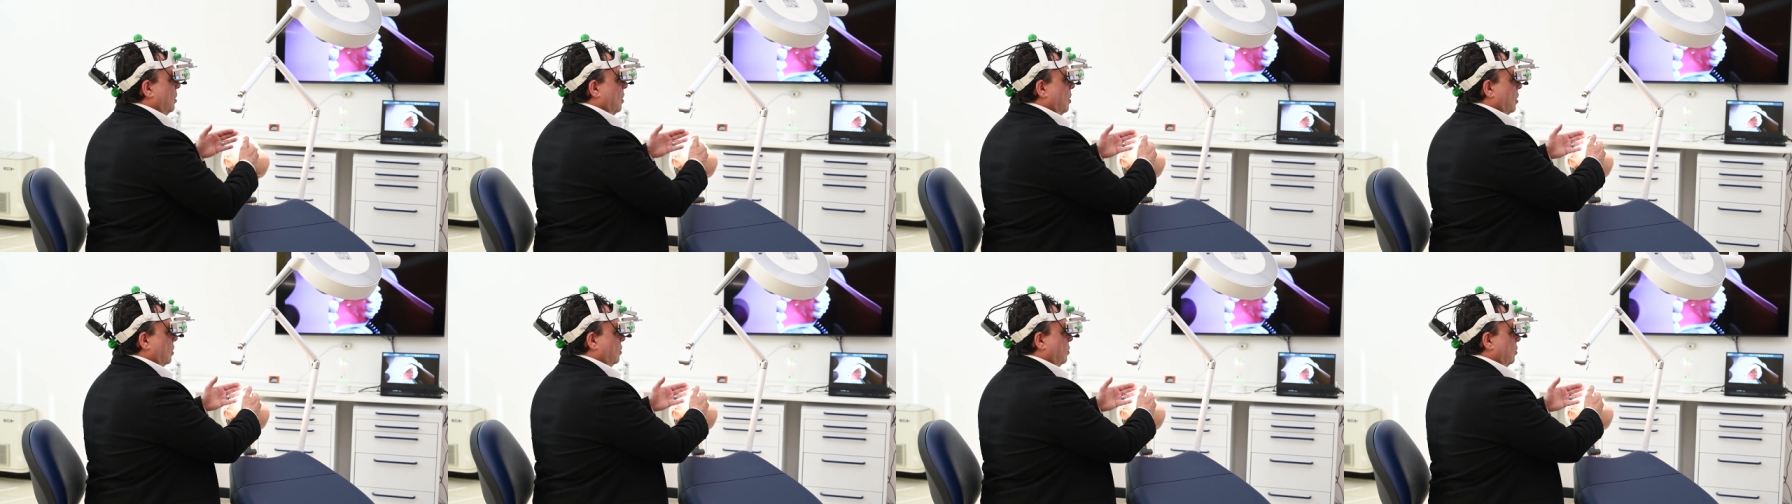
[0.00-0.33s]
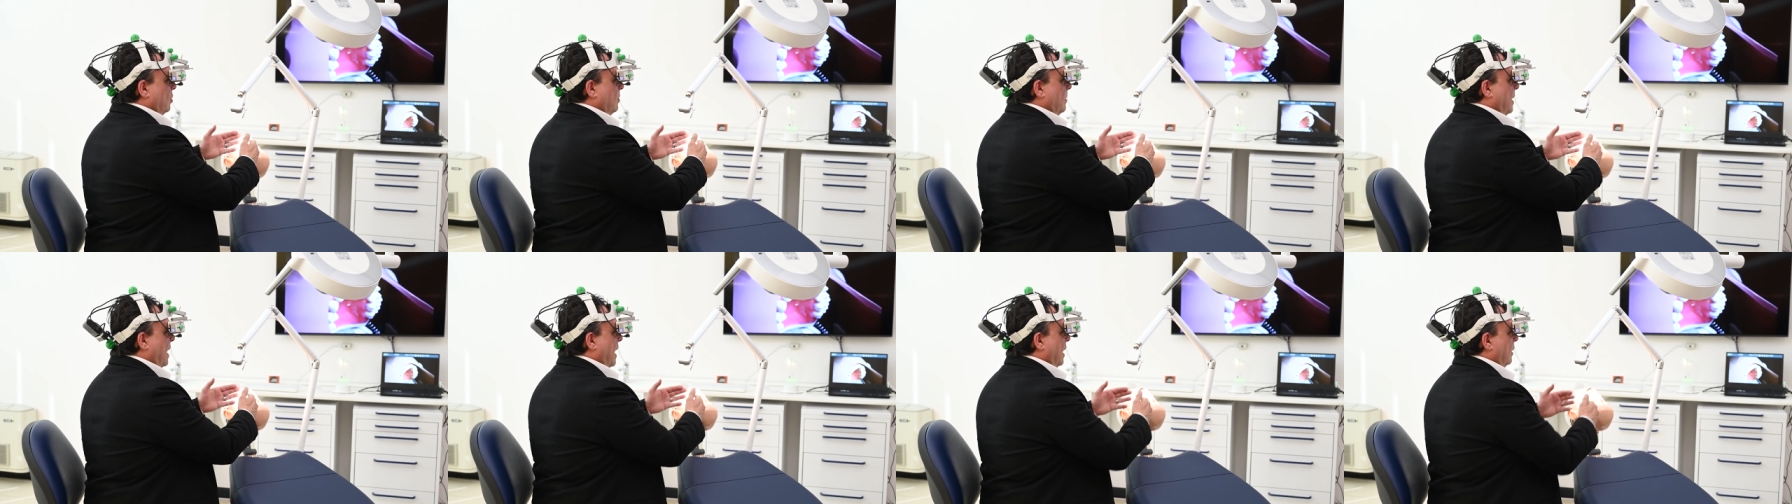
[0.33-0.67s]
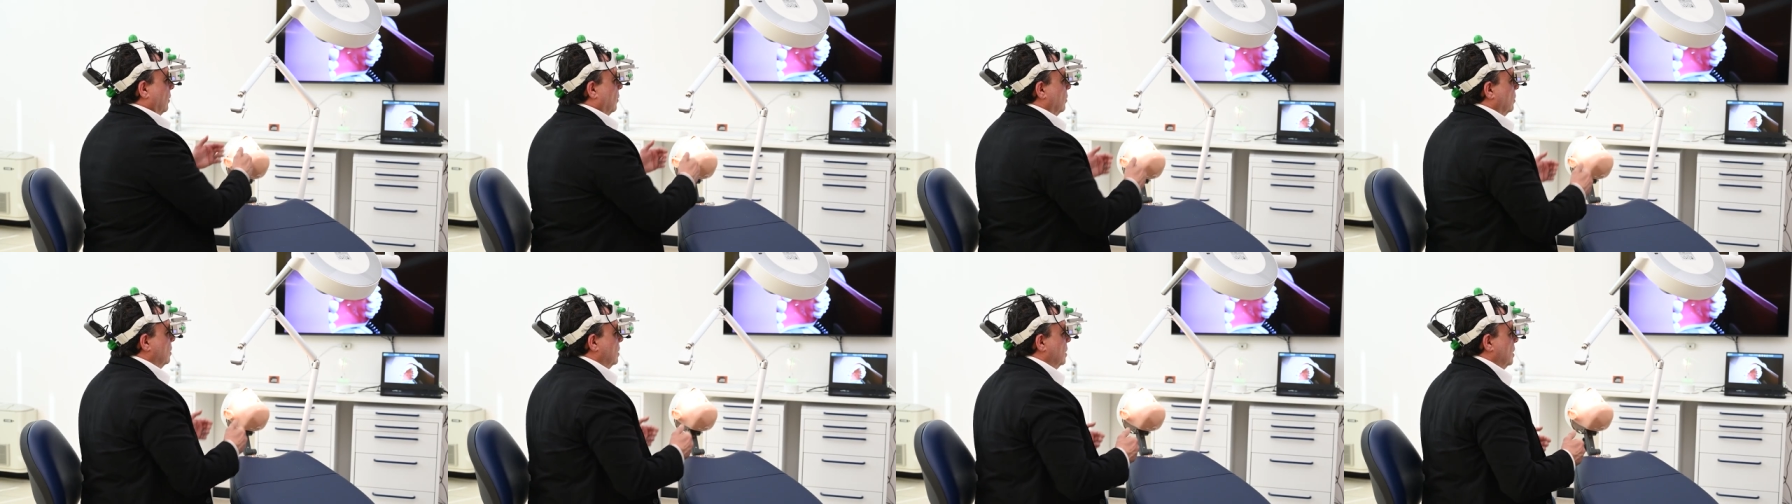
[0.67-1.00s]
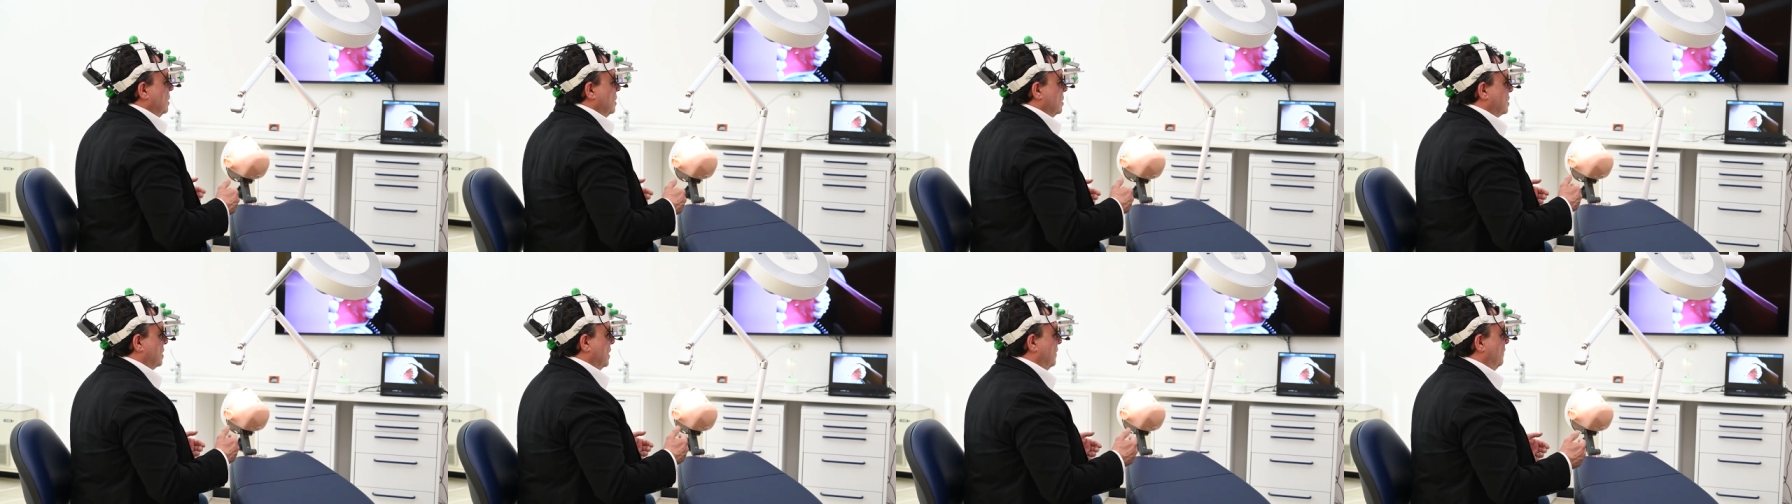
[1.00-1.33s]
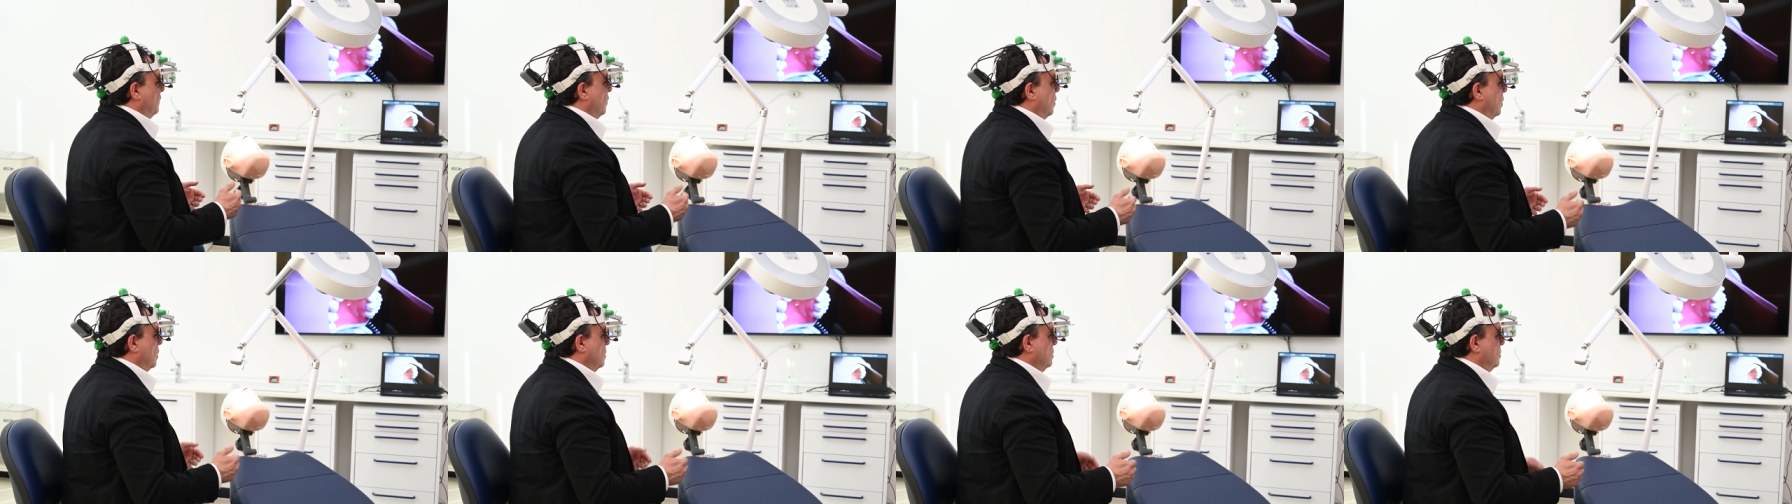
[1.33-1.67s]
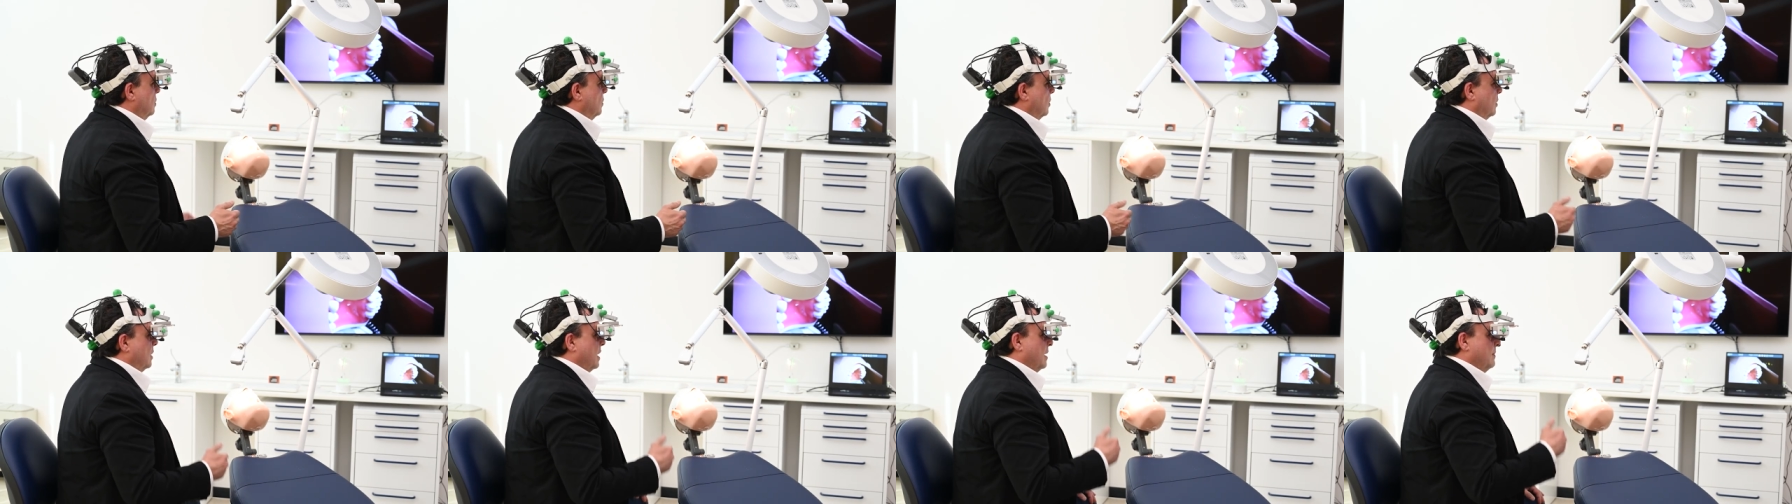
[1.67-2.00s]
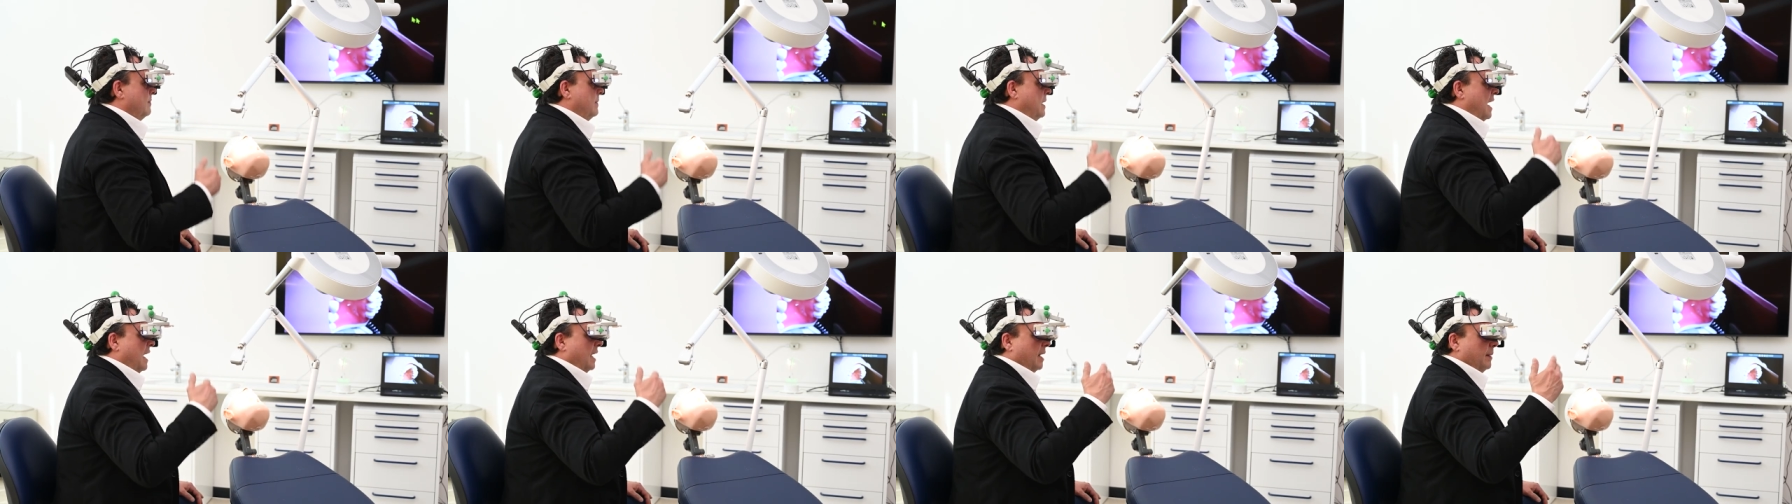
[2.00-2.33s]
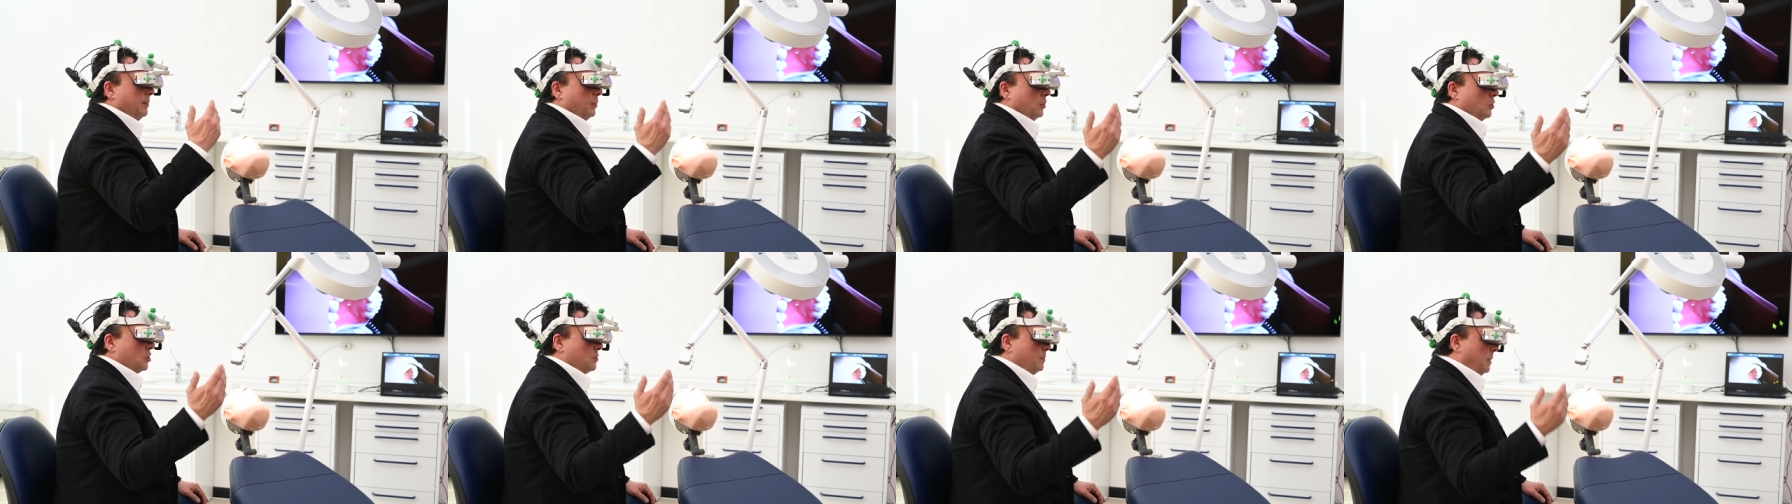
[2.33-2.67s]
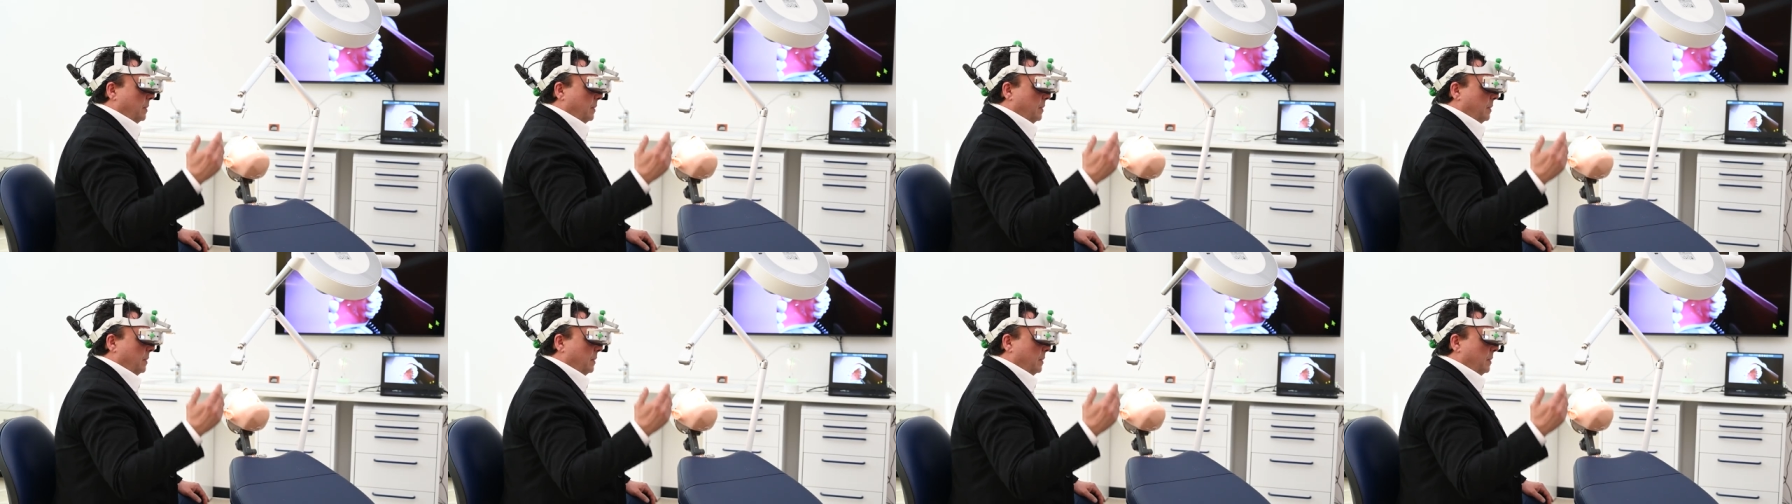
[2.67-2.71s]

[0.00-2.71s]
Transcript: I can maintain a perfect hand-eye